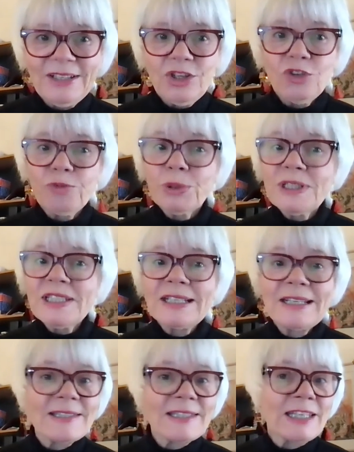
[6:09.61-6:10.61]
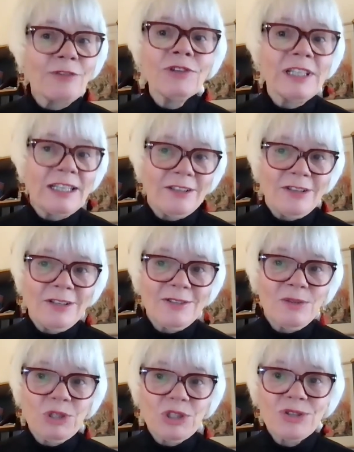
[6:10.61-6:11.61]
You've pointed out several areas
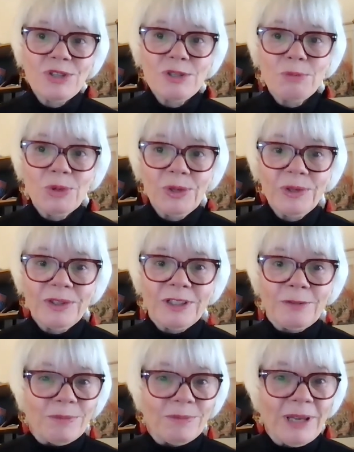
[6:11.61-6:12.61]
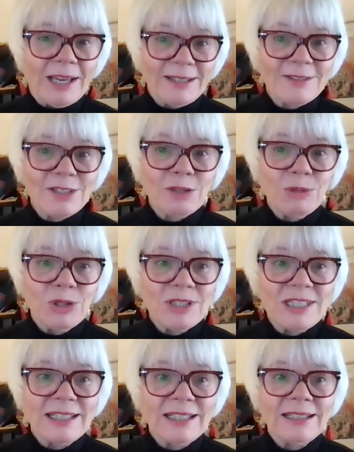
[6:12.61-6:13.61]
in which the Small Acts
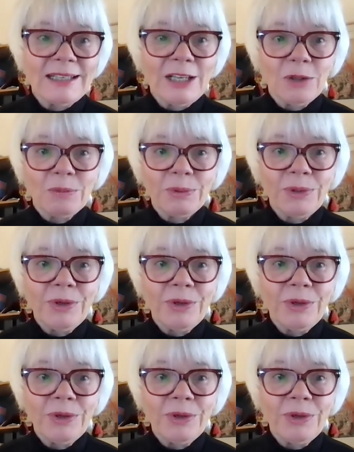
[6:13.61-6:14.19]
community can help.